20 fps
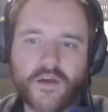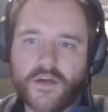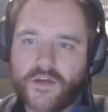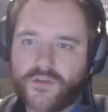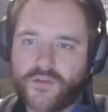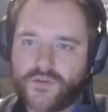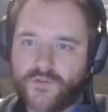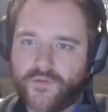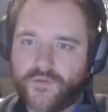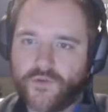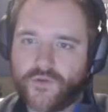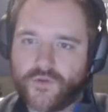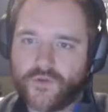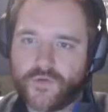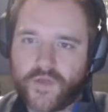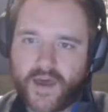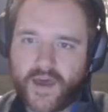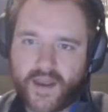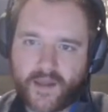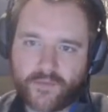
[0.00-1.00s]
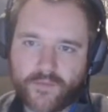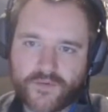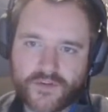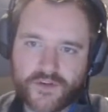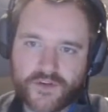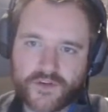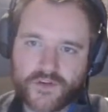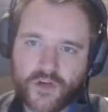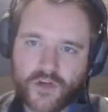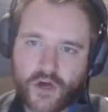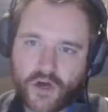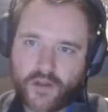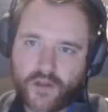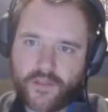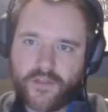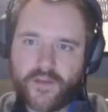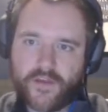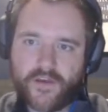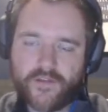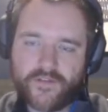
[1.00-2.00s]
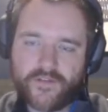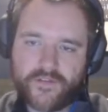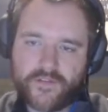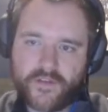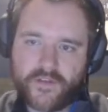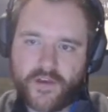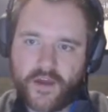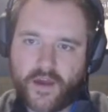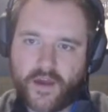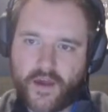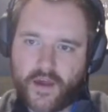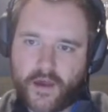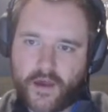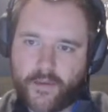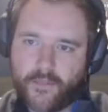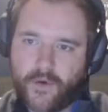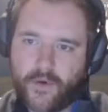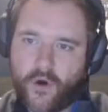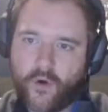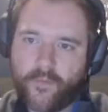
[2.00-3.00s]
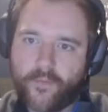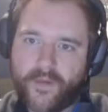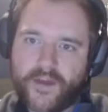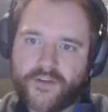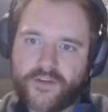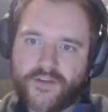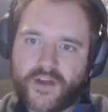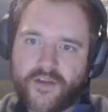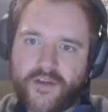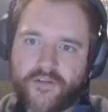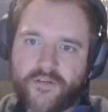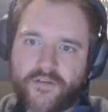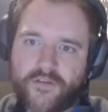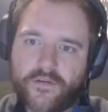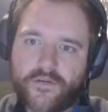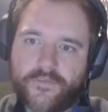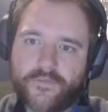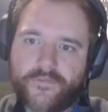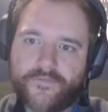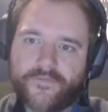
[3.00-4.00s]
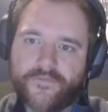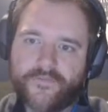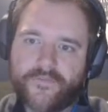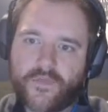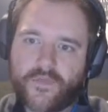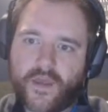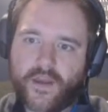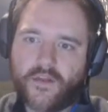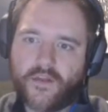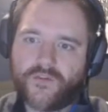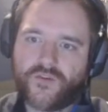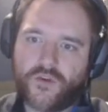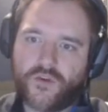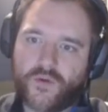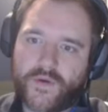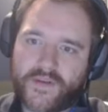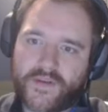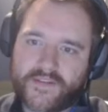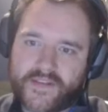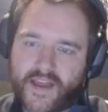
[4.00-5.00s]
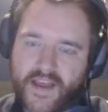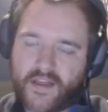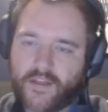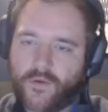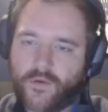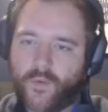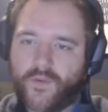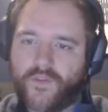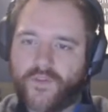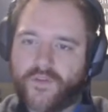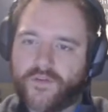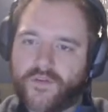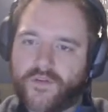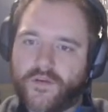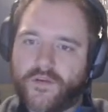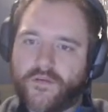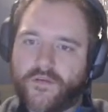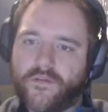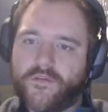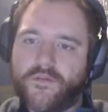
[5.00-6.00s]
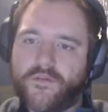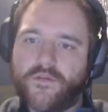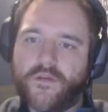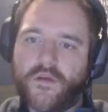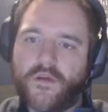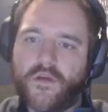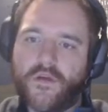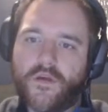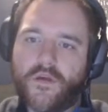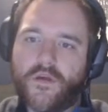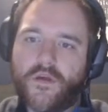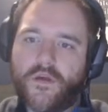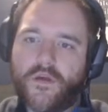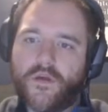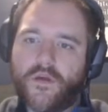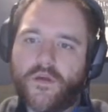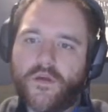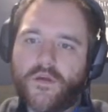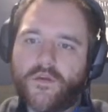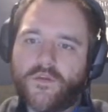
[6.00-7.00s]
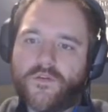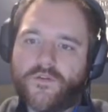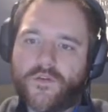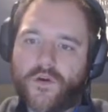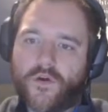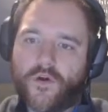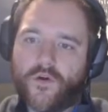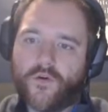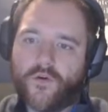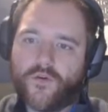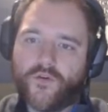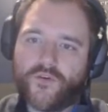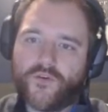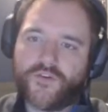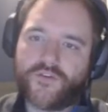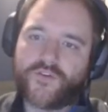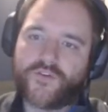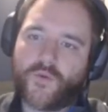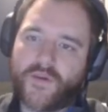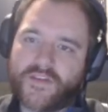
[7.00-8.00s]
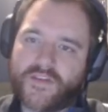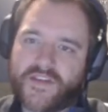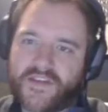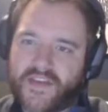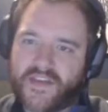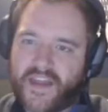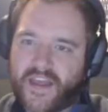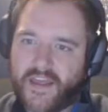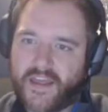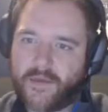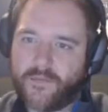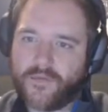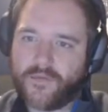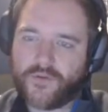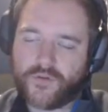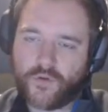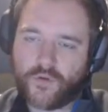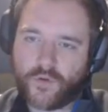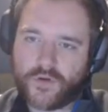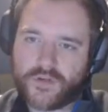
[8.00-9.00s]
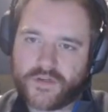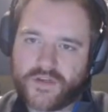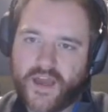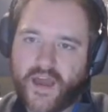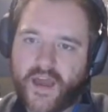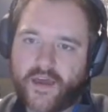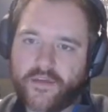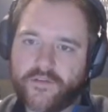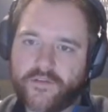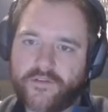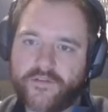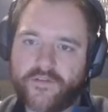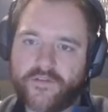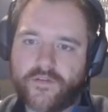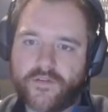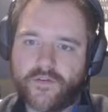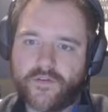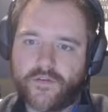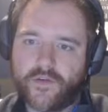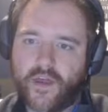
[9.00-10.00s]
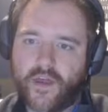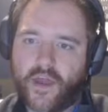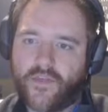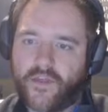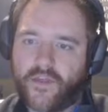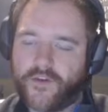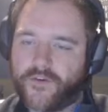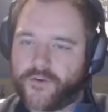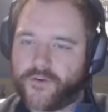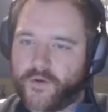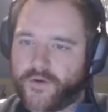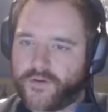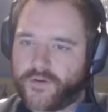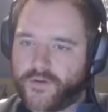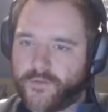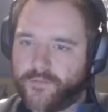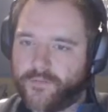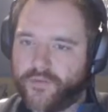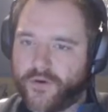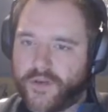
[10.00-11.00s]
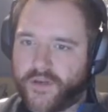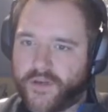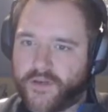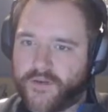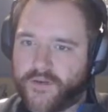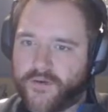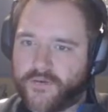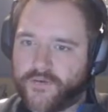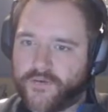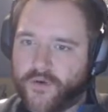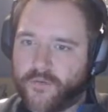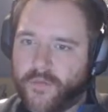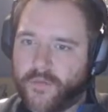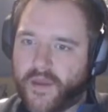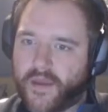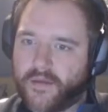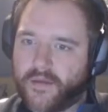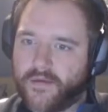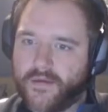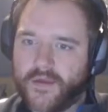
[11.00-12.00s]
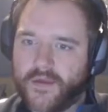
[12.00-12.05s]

So if you do that, I'm just going to call this homepage test. And I'll show you exactly what this is. So you're just going to name your test, and then you're going to put in your domain.